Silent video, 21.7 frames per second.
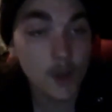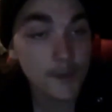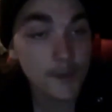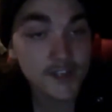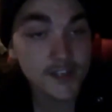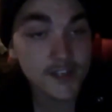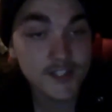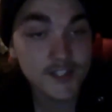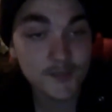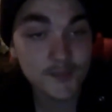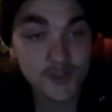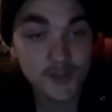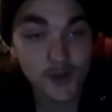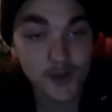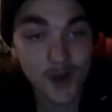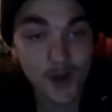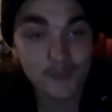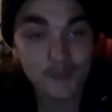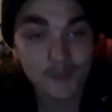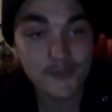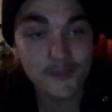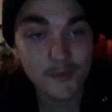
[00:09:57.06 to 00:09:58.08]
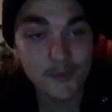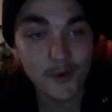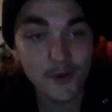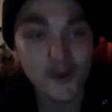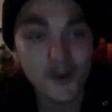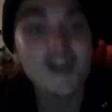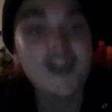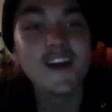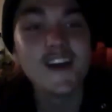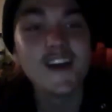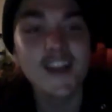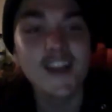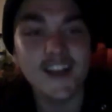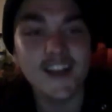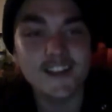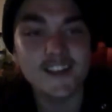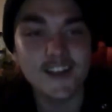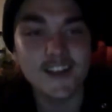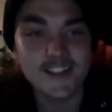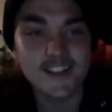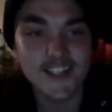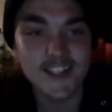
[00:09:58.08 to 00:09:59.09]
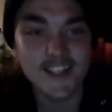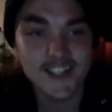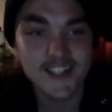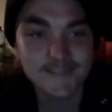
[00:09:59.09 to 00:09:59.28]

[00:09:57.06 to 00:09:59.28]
comment, and subscribe for more. Thanks, guys.